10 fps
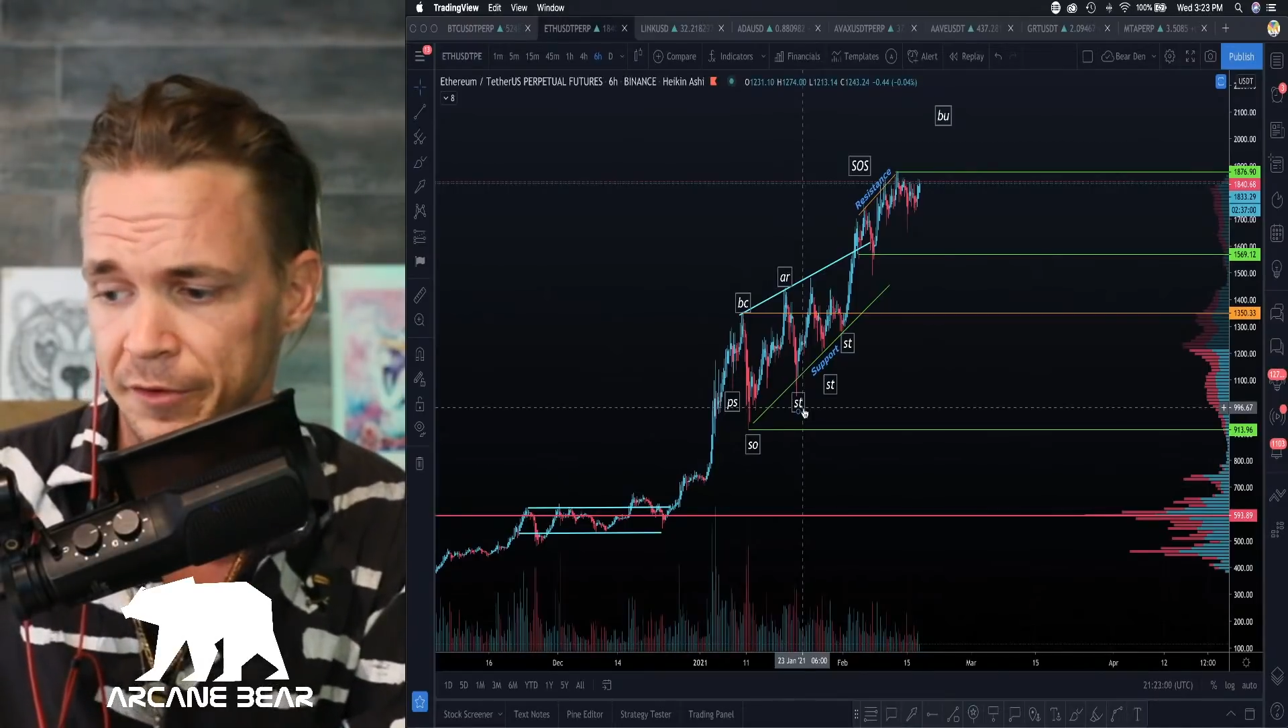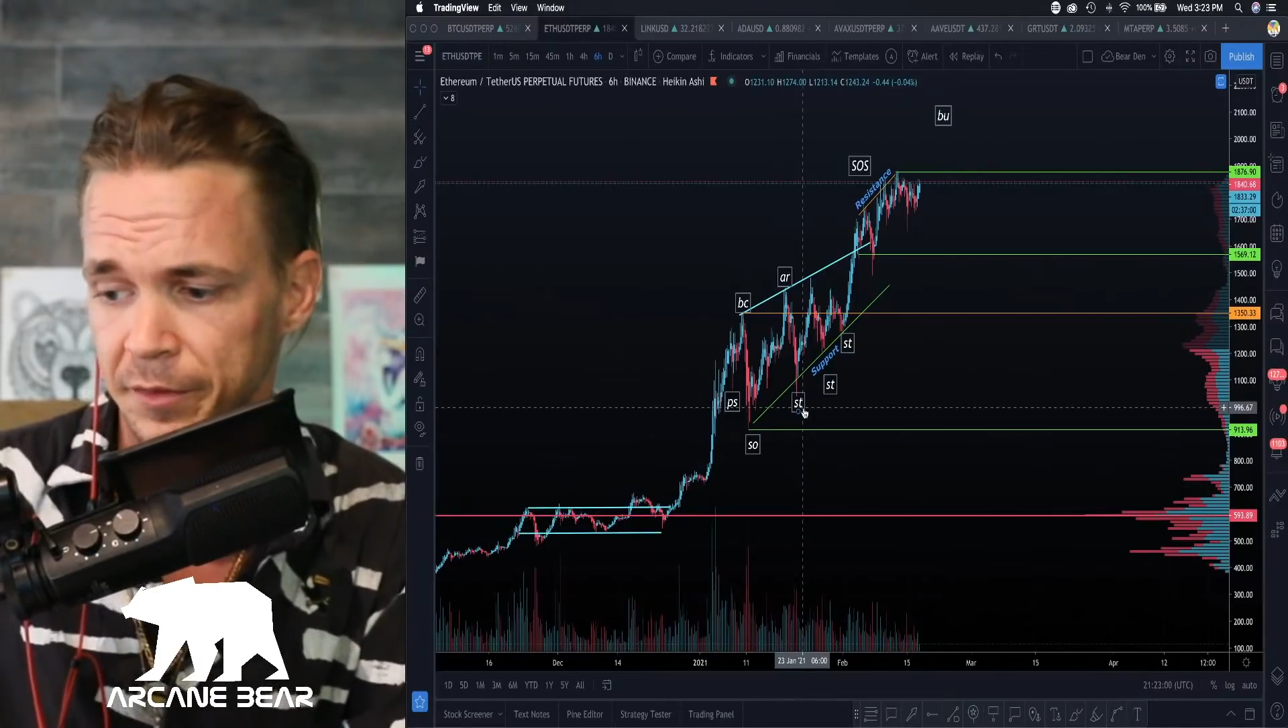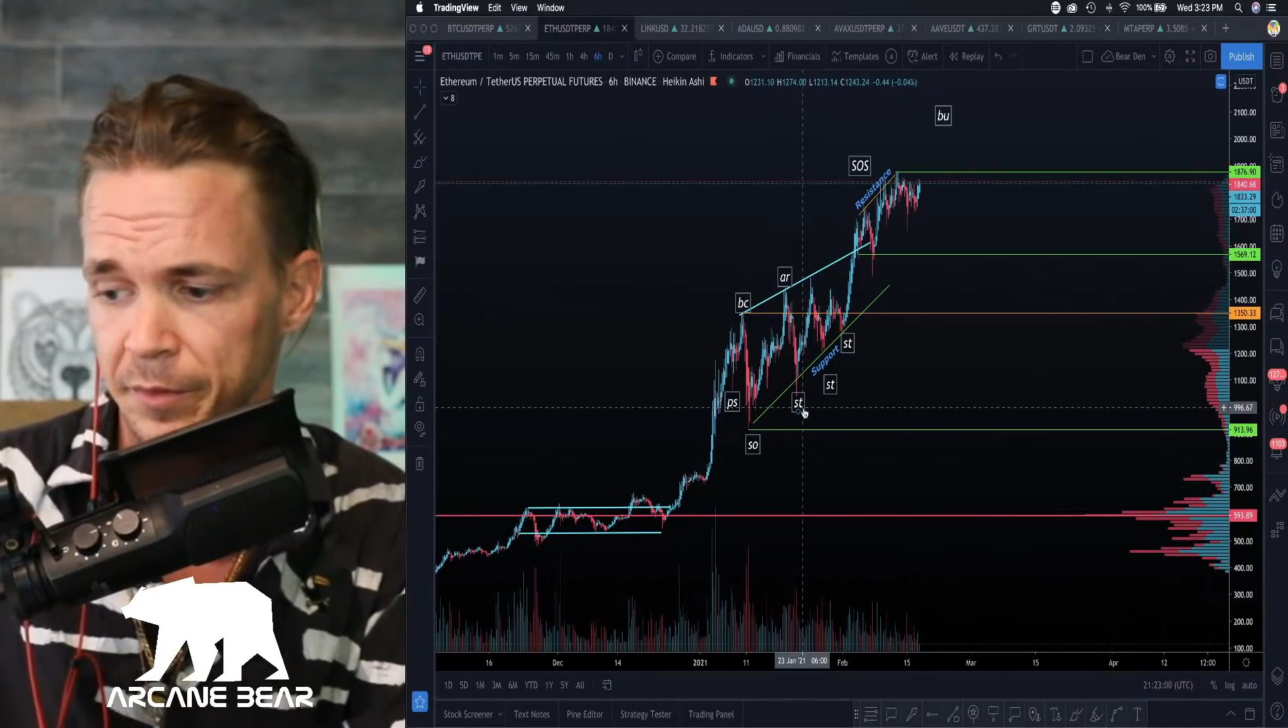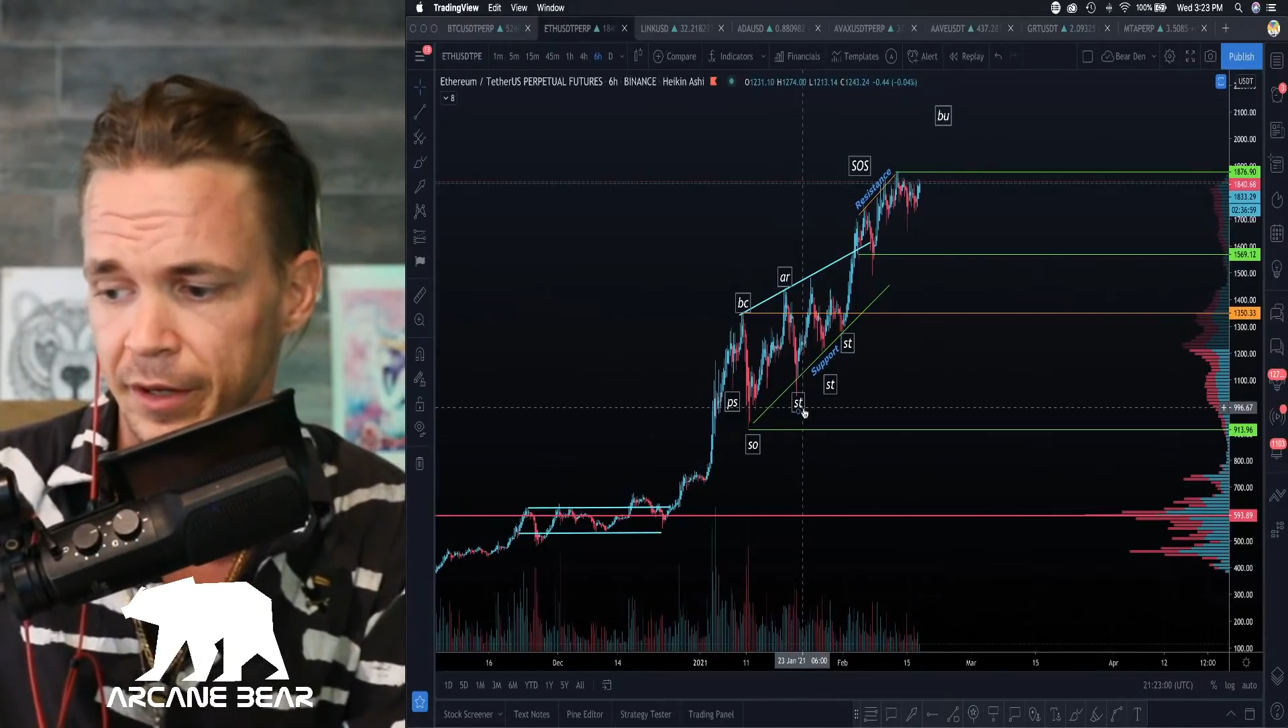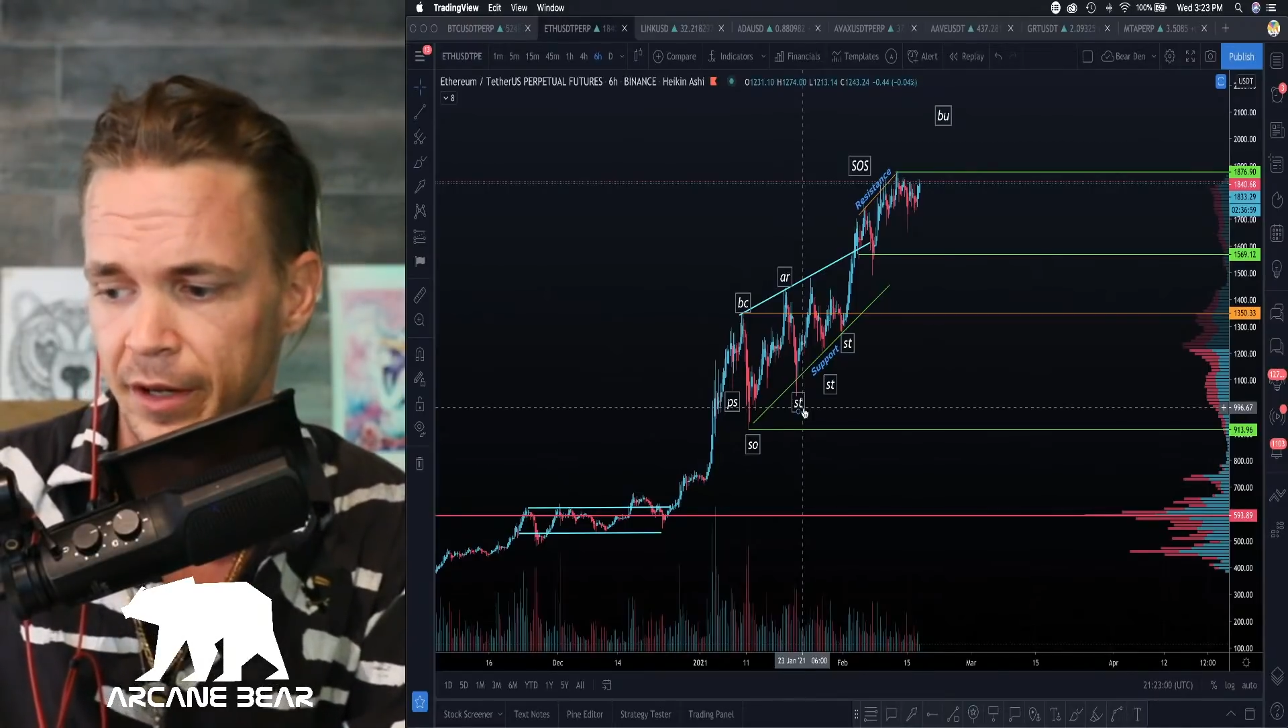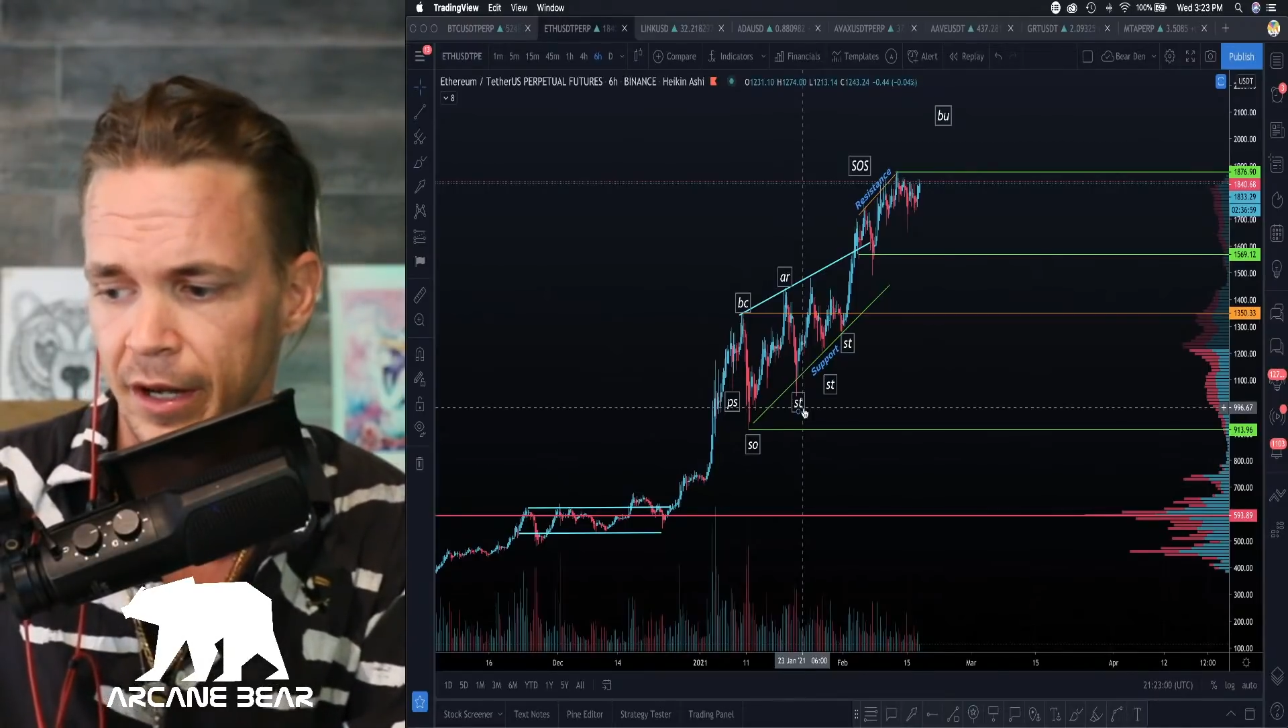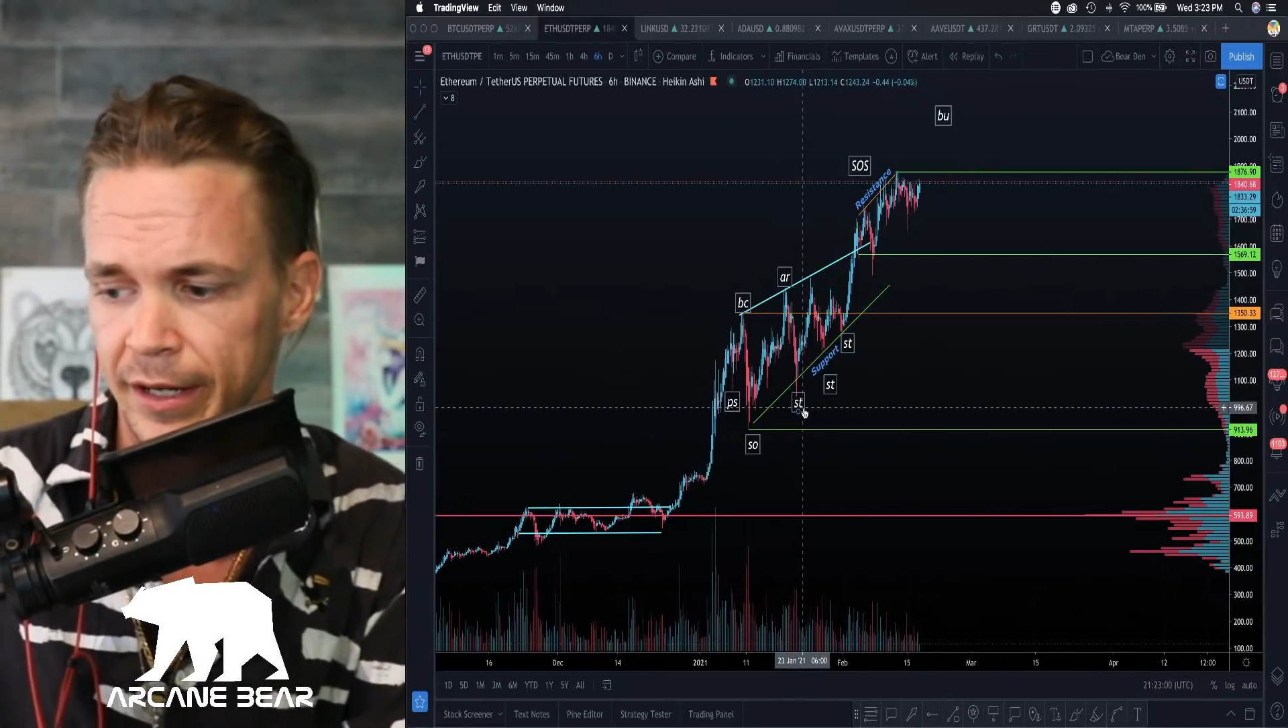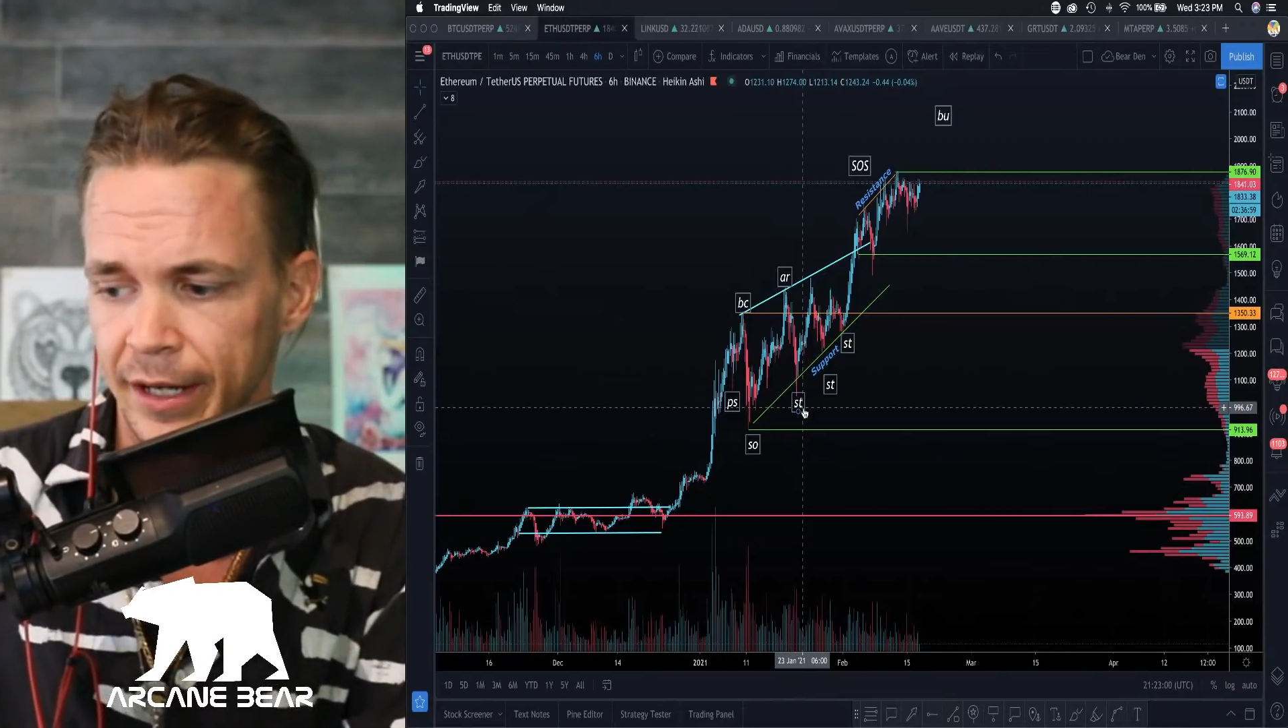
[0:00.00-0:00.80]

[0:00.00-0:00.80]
but again,